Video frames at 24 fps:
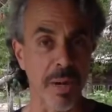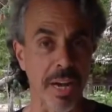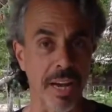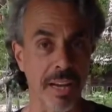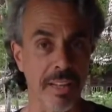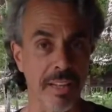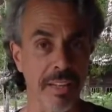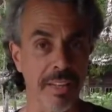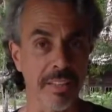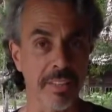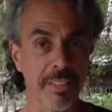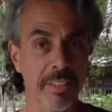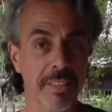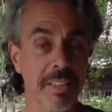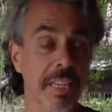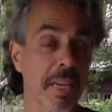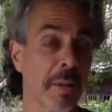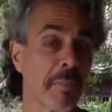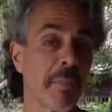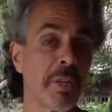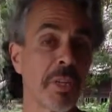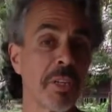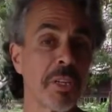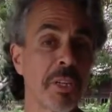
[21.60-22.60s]
Pilots,
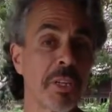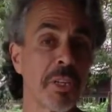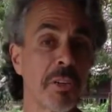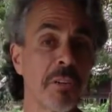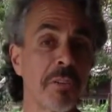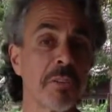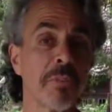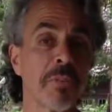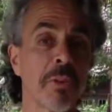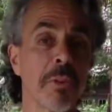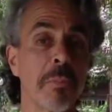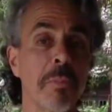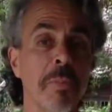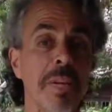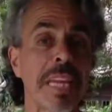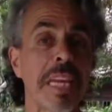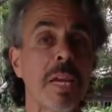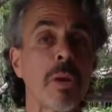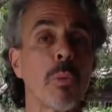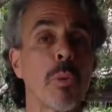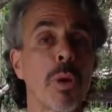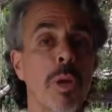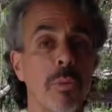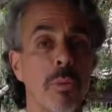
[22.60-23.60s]
coming to you from
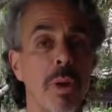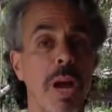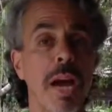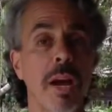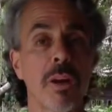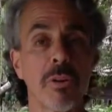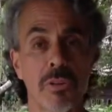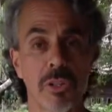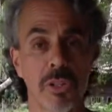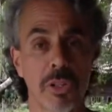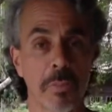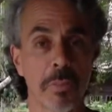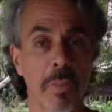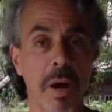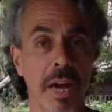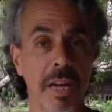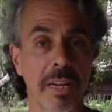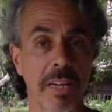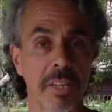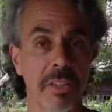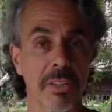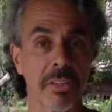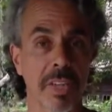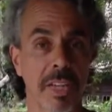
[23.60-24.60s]
Nihue Rao
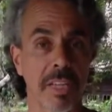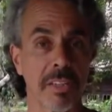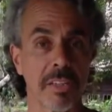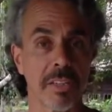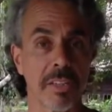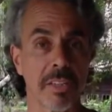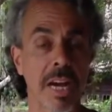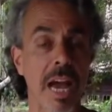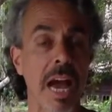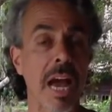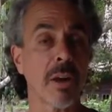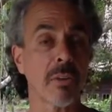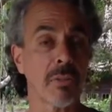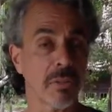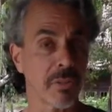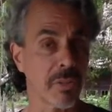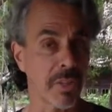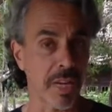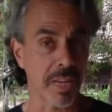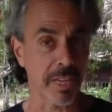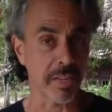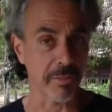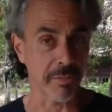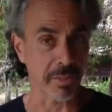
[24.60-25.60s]
Shamanic Center
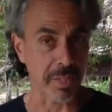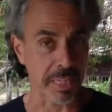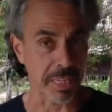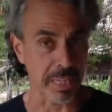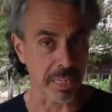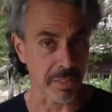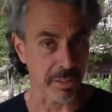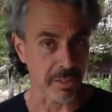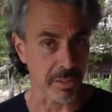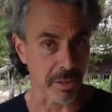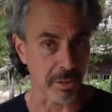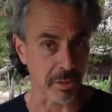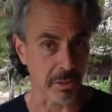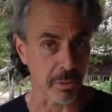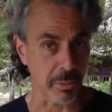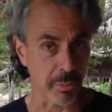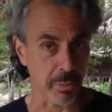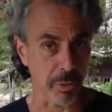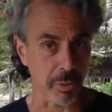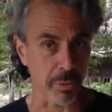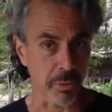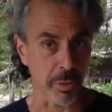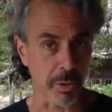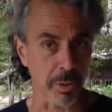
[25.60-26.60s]
outside of Iquitos,
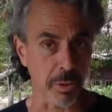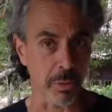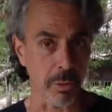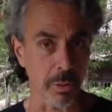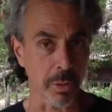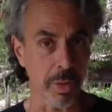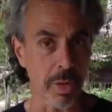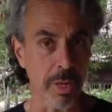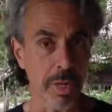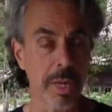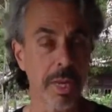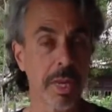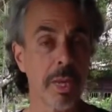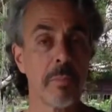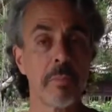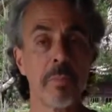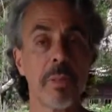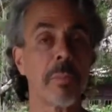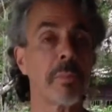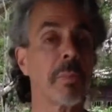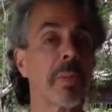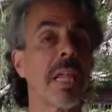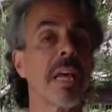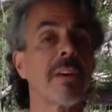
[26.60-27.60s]
Peru.
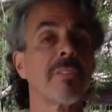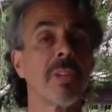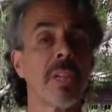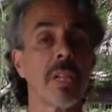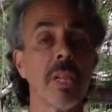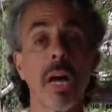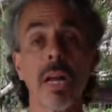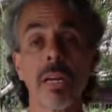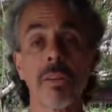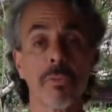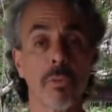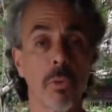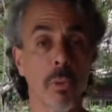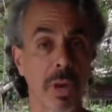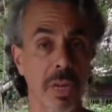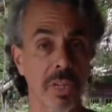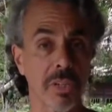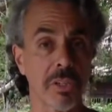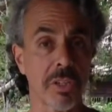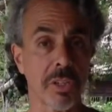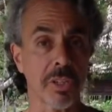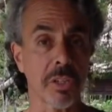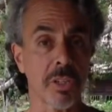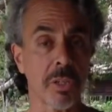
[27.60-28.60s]
People have a lot of
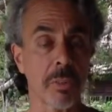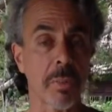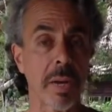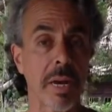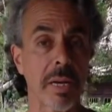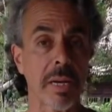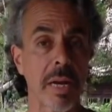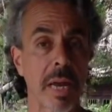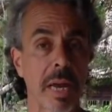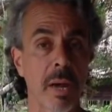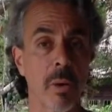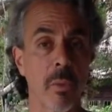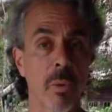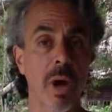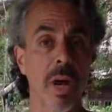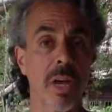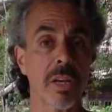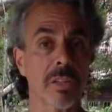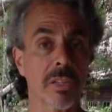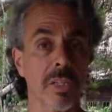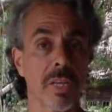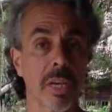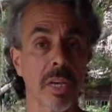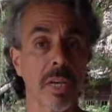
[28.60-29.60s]
questions about
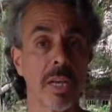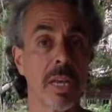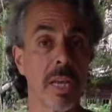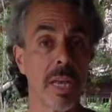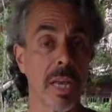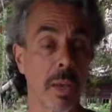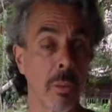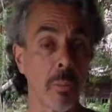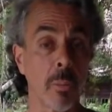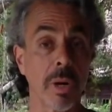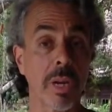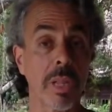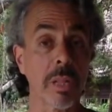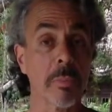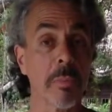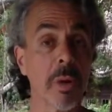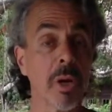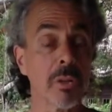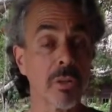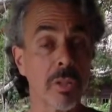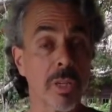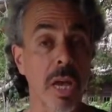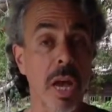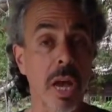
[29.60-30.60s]
ayahuasca, and one of the
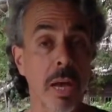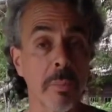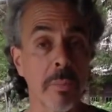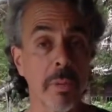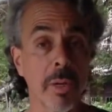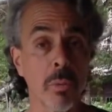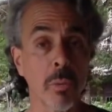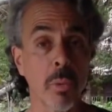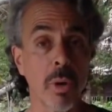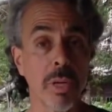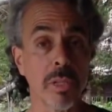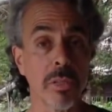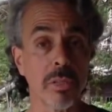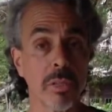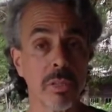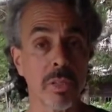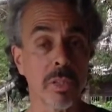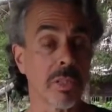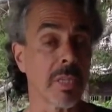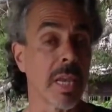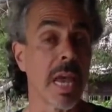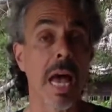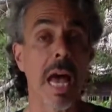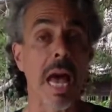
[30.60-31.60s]
most common ones
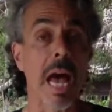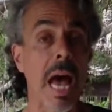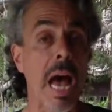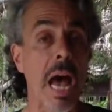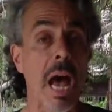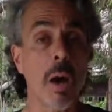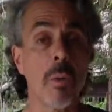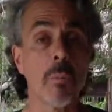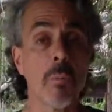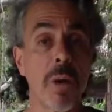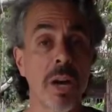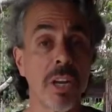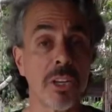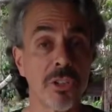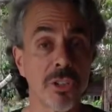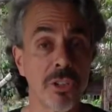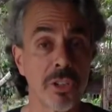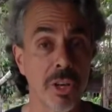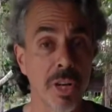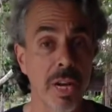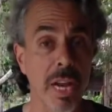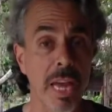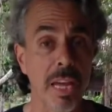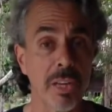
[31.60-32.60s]
is, how much
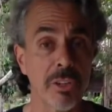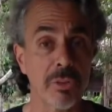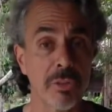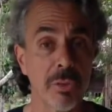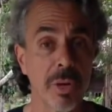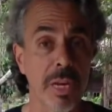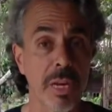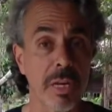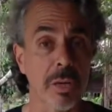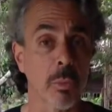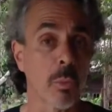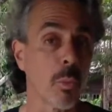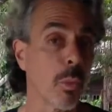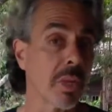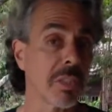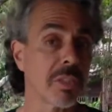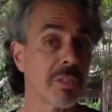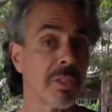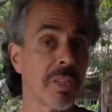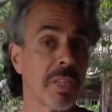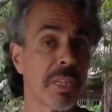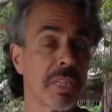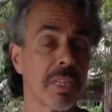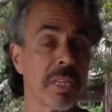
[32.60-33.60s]
should I drink?
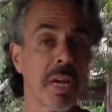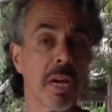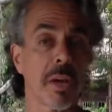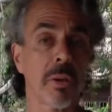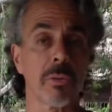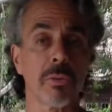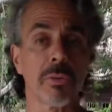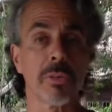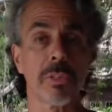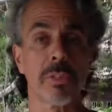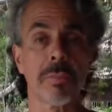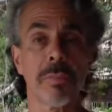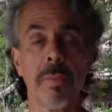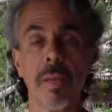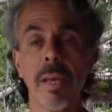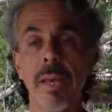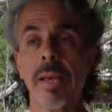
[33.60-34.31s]
What's the dose?